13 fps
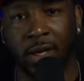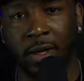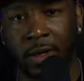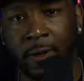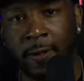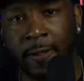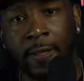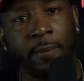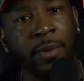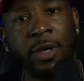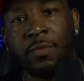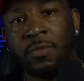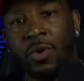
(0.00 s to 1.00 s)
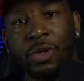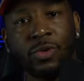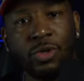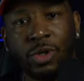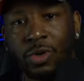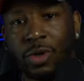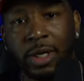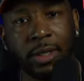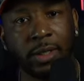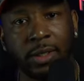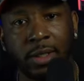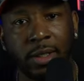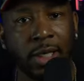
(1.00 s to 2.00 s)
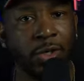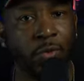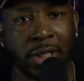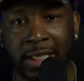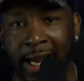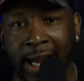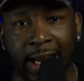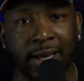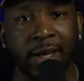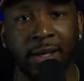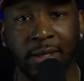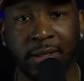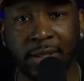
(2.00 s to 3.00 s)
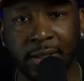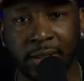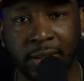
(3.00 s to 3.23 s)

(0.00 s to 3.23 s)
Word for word: Nah. But the more you do it, what's happening?